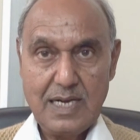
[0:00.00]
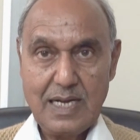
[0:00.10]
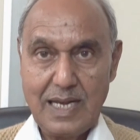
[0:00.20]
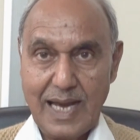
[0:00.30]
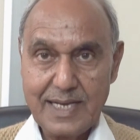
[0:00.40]

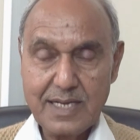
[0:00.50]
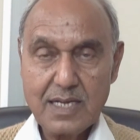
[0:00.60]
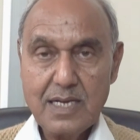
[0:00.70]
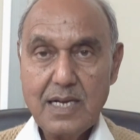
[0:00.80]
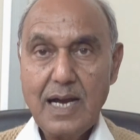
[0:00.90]
light,
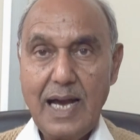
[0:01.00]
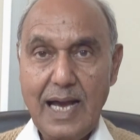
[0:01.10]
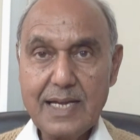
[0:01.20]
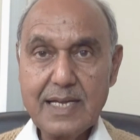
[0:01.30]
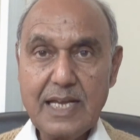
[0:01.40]

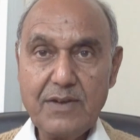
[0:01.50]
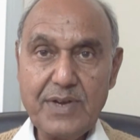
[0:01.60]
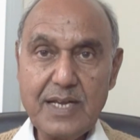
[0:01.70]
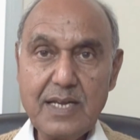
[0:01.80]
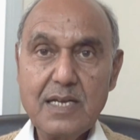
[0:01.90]
and
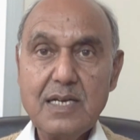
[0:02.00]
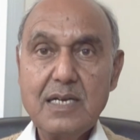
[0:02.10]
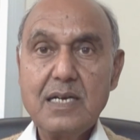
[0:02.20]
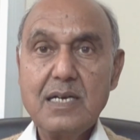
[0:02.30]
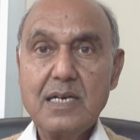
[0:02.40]
even
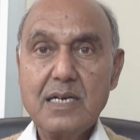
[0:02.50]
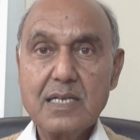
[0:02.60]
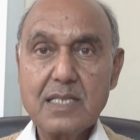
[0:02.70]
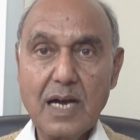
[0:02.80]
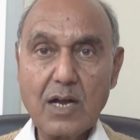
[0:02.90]

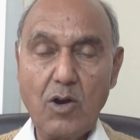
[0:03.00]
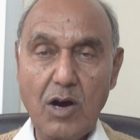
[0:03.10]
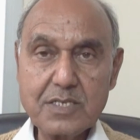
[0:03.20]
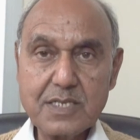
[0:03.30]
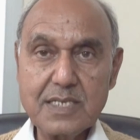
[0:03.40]
the
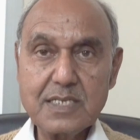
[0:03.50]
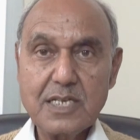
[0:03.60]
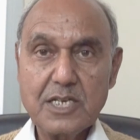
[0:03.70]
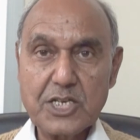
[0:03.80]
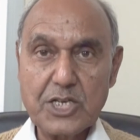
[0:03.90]
cost is
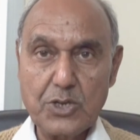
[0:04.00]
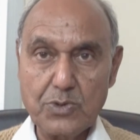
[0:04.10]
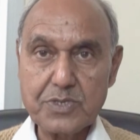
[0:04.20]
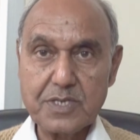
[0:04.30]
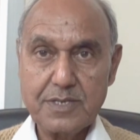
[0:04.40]

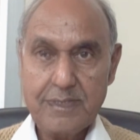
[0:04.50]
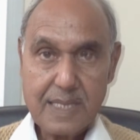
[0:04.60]
reduced.